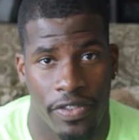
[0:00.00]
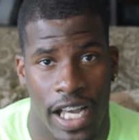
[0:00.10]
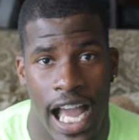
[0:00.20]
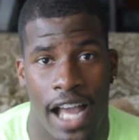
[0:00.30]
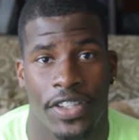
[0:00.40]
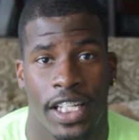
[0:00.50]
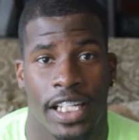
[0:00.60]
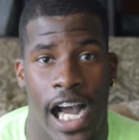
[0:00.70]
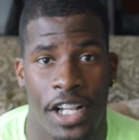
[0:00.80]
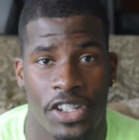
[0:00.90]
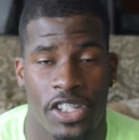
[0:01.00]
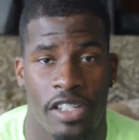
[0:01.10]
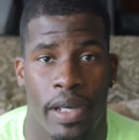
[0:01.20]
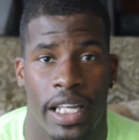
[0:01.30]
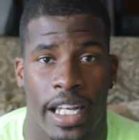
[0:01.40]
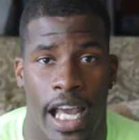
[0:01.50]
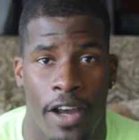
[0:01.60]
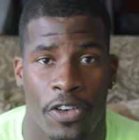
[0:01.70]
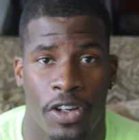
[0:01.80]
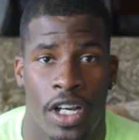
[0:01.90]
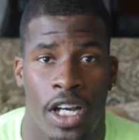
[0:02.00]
I have to consciously make an effort